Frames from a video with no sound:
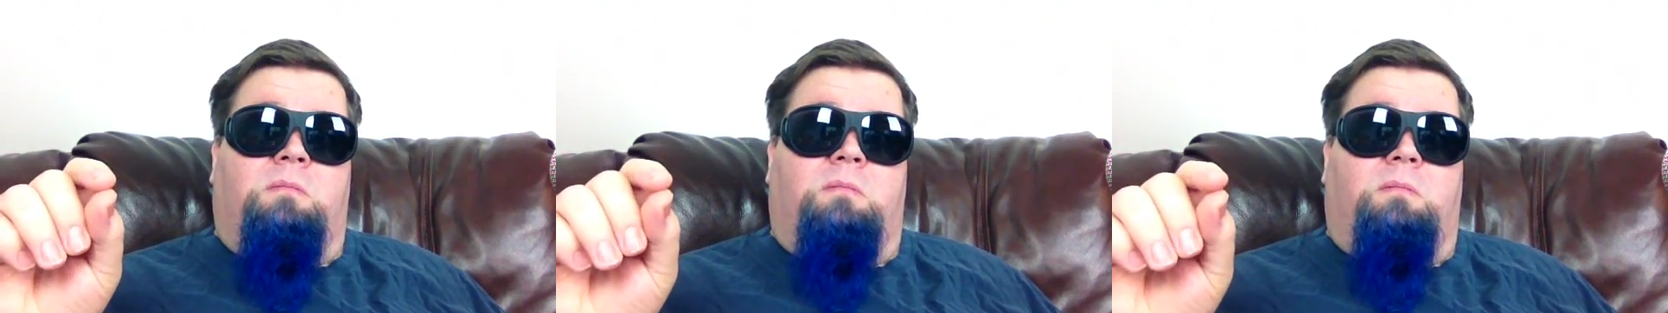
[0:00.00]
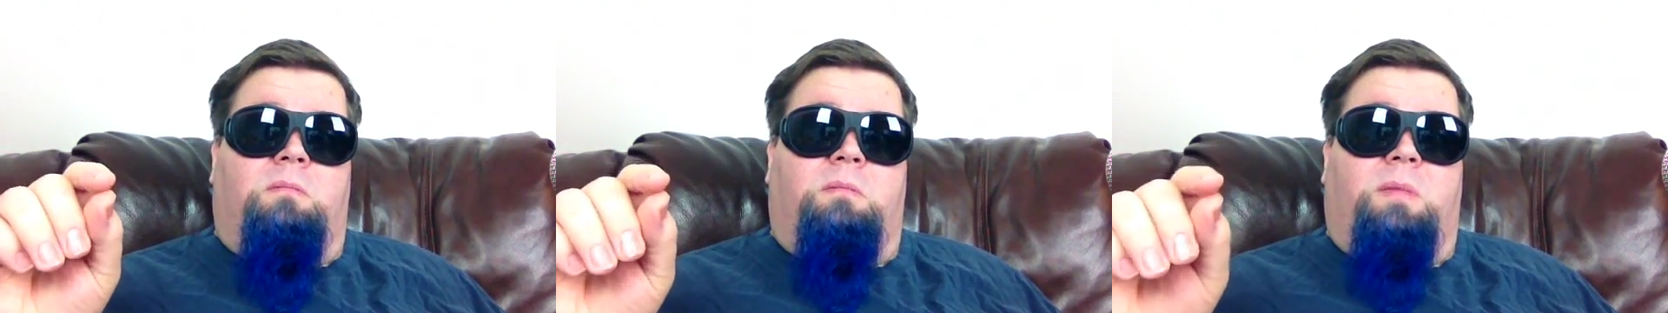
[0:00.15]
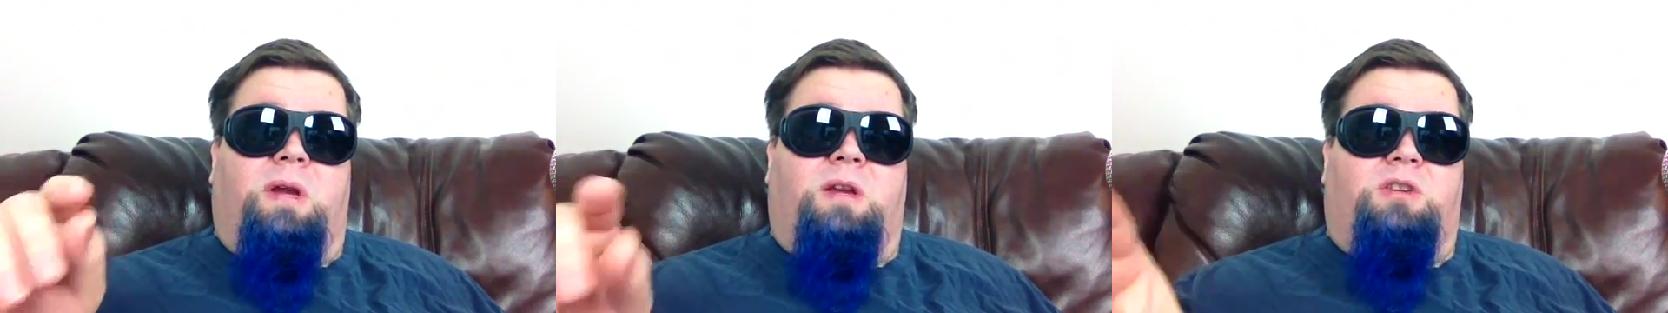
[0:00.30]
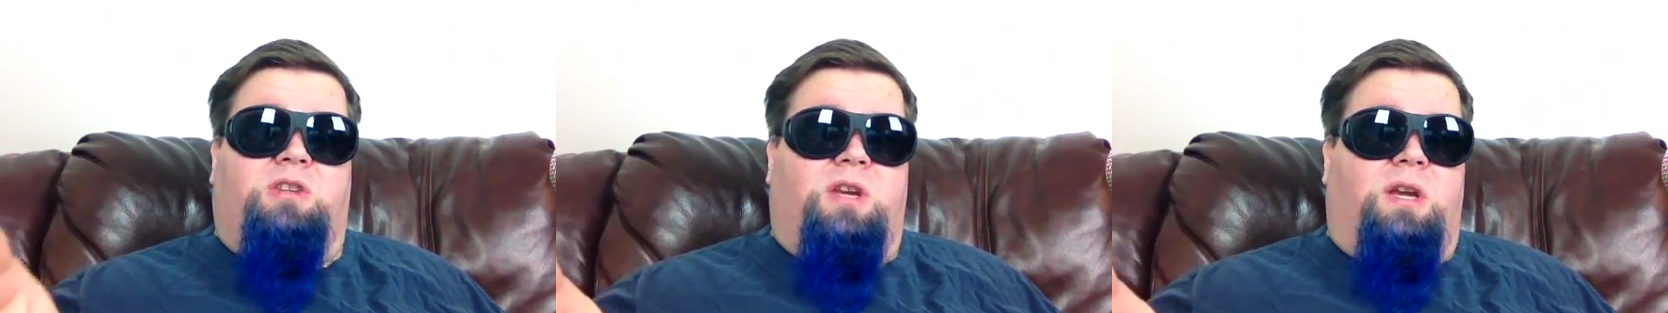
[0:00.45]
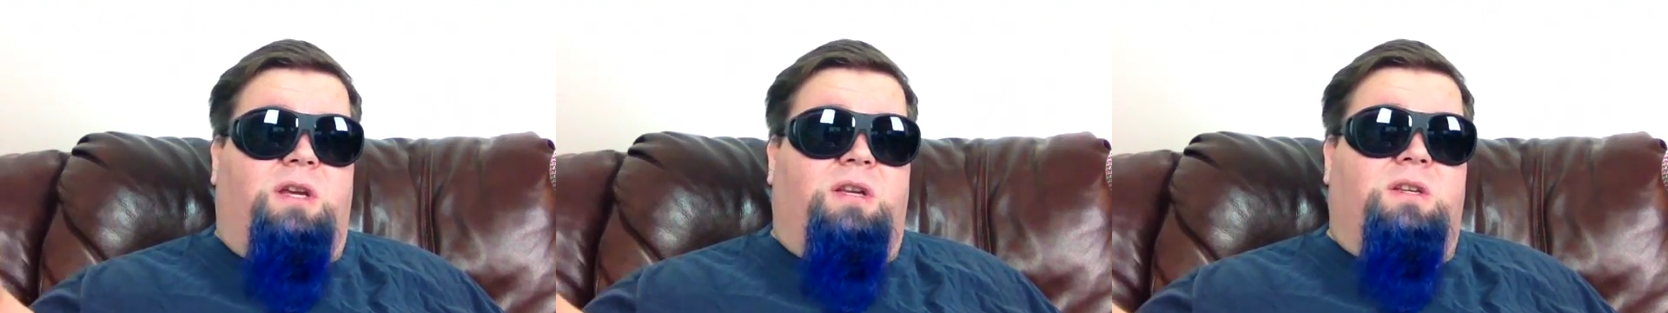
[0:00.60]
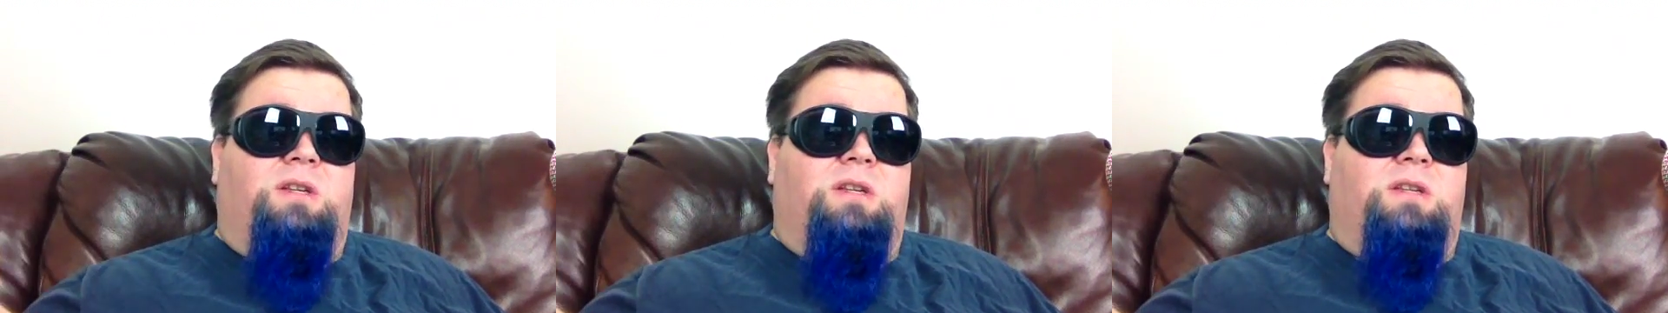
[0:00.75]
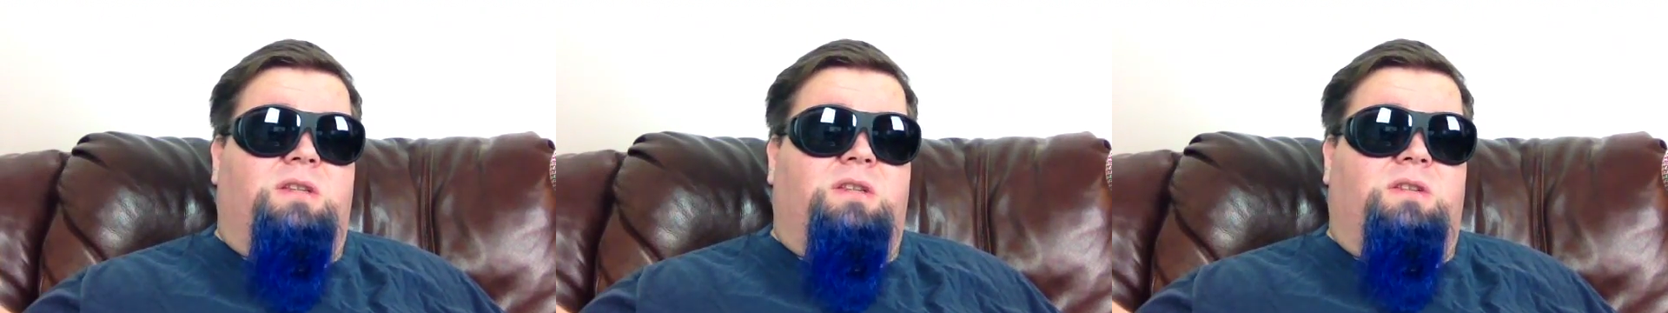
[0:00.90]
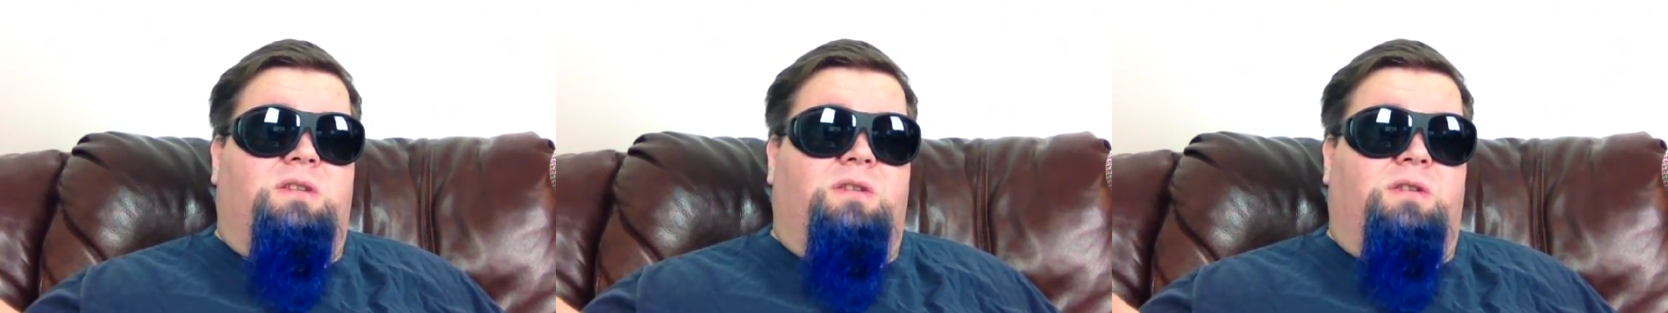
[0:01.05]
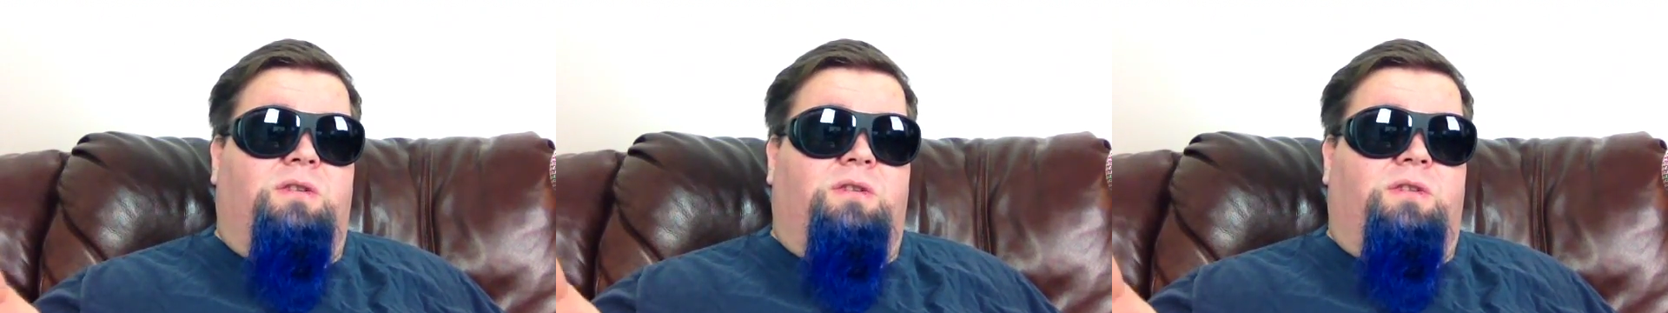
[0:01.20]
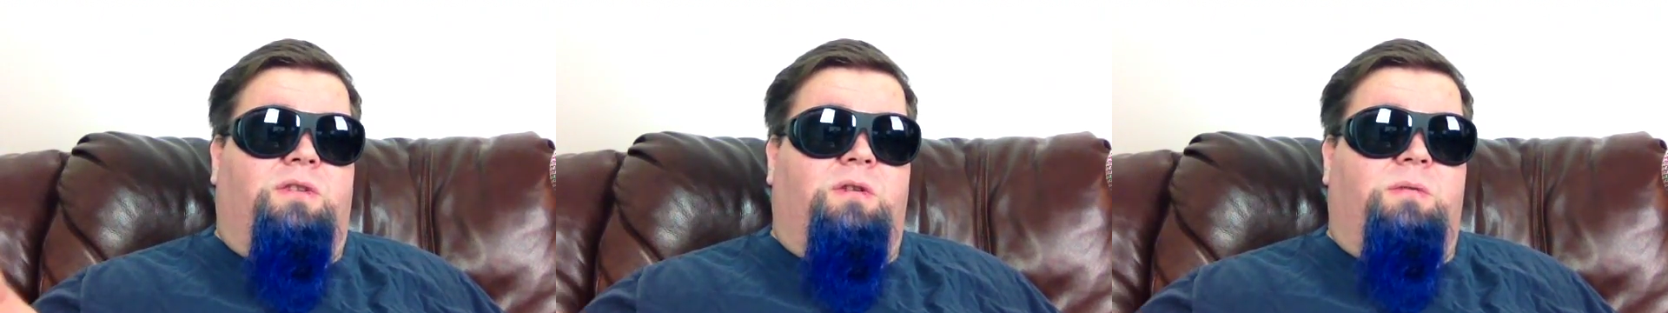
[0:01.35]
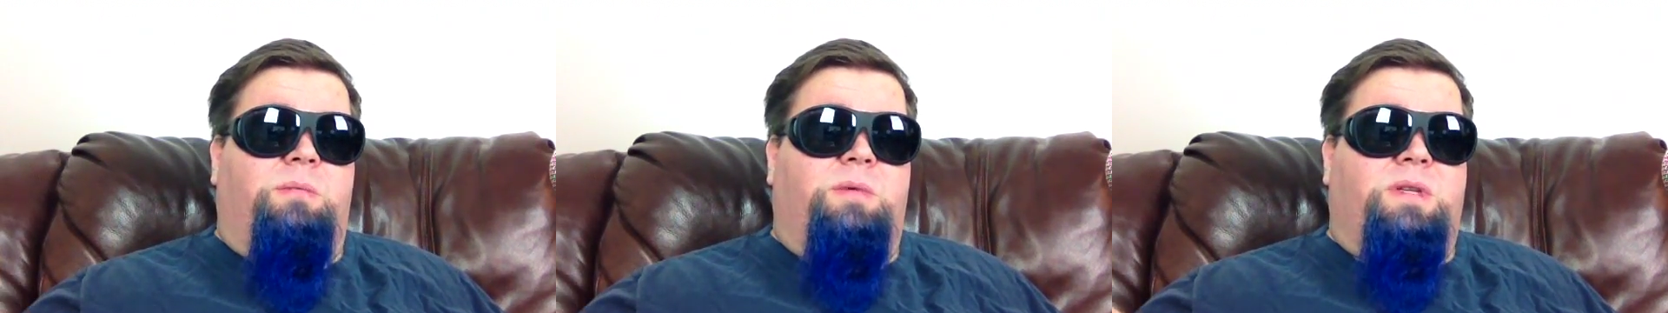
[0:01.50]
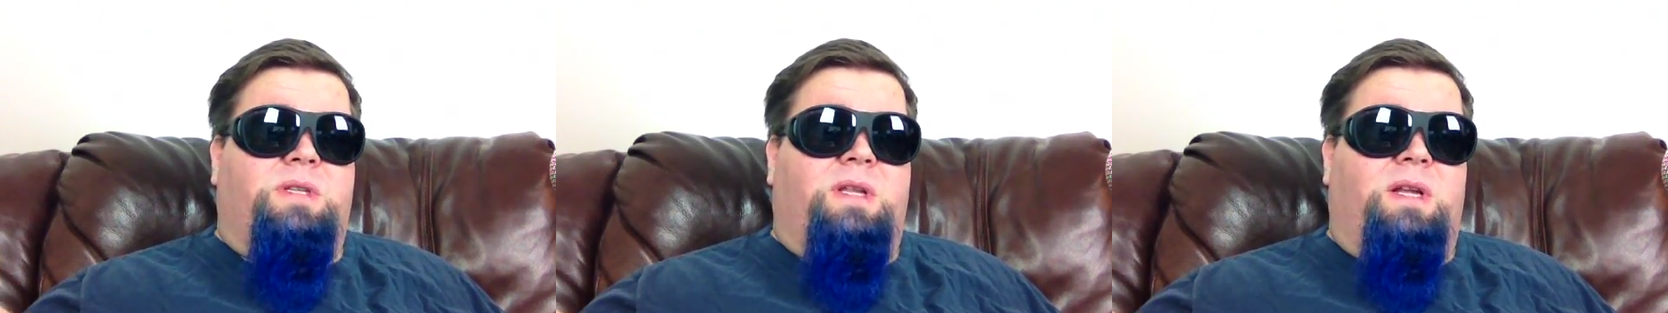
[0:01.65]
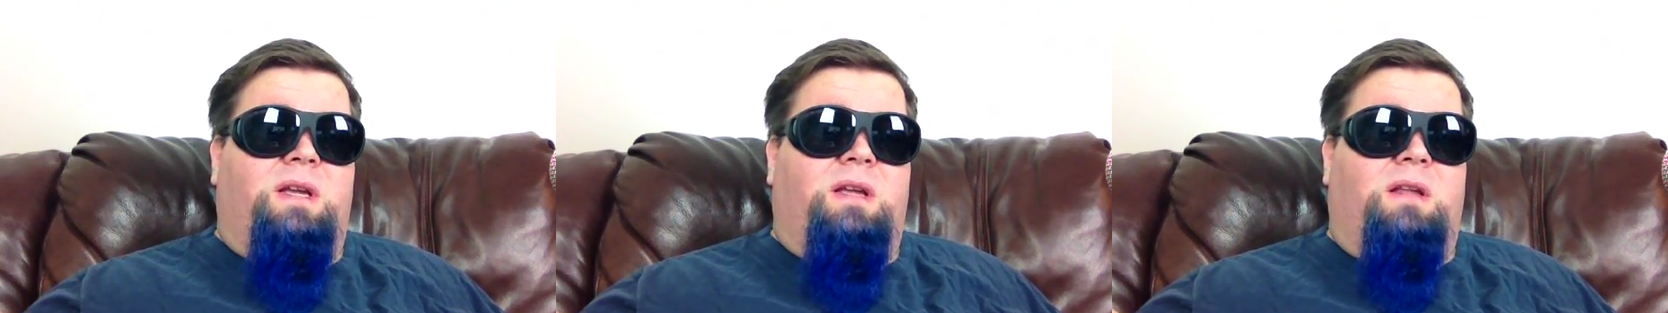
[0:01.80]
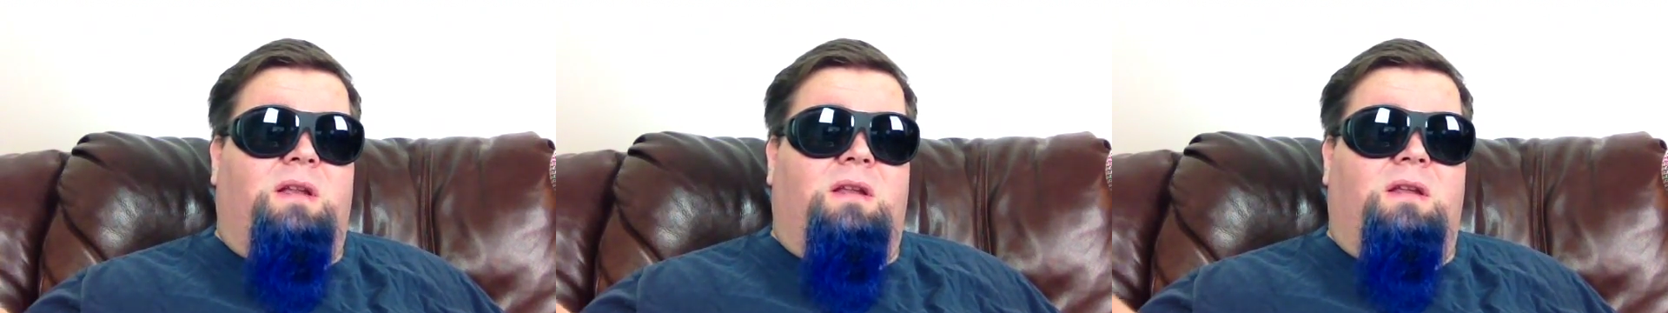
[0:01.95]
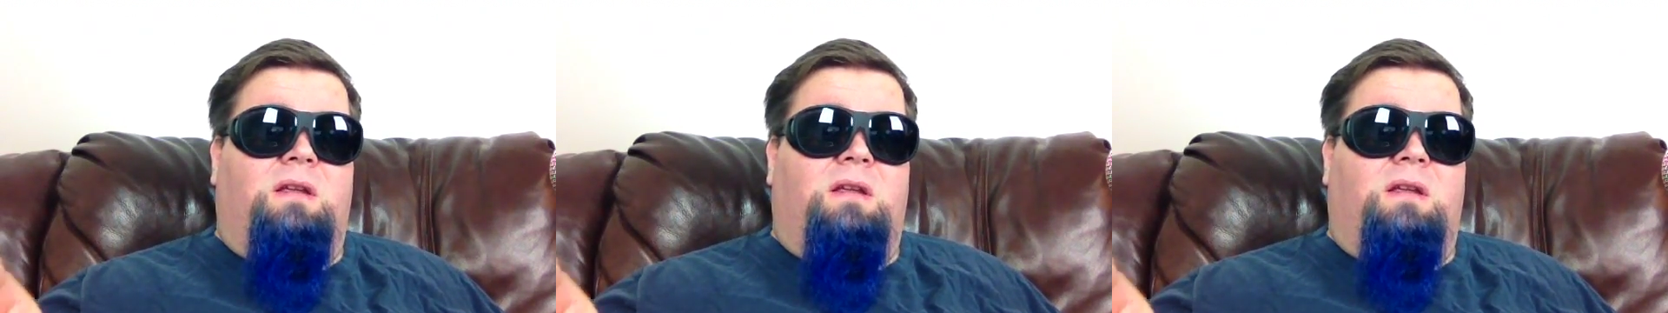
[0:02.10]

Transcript: make changes to your thermostat.